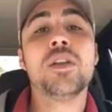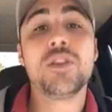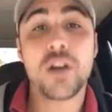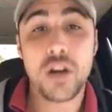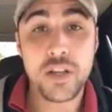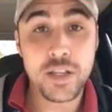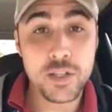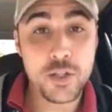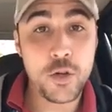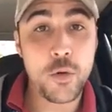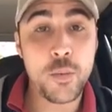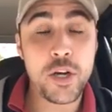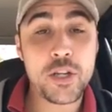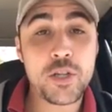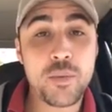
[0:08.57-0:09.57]
talking
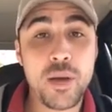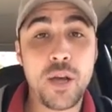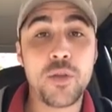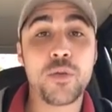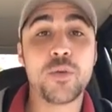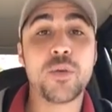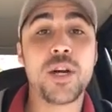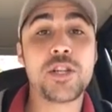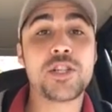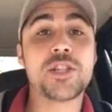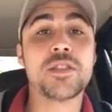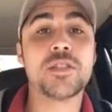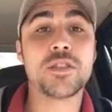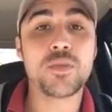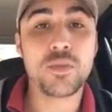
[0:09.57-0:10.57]
so much about the Russians.